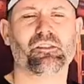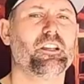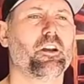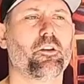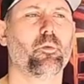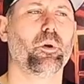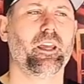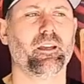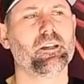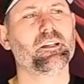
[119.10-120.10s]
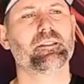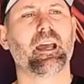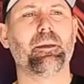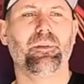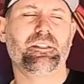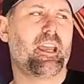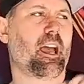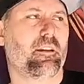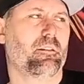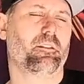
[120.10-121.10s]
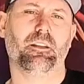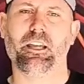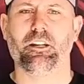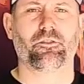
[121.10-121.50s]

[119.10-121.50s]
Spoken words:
stick on a wing, tape it down, let